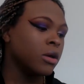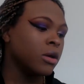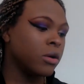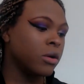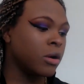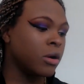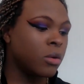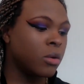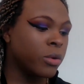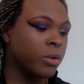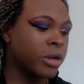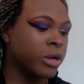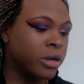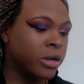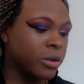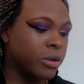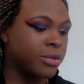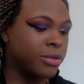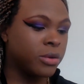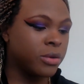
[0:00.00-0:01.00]
Girl, we're going
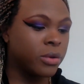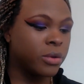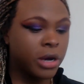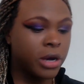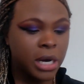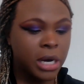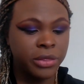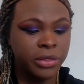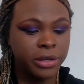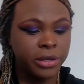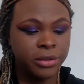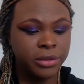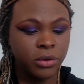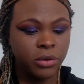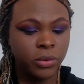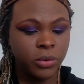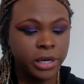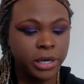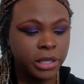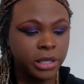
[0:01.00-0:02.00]
to go so gothy
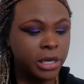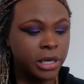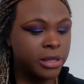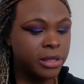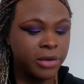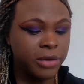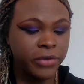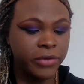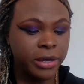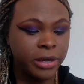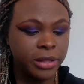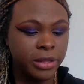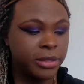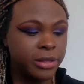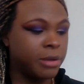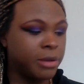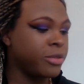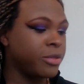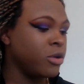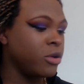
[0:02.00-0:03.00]
so quickly because I fucked
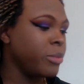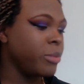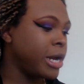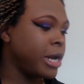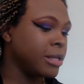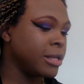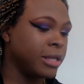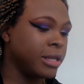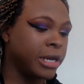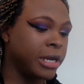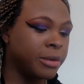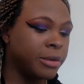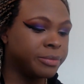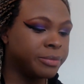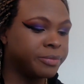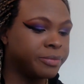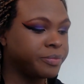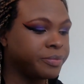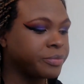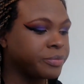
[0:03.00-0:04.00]
this up so badly.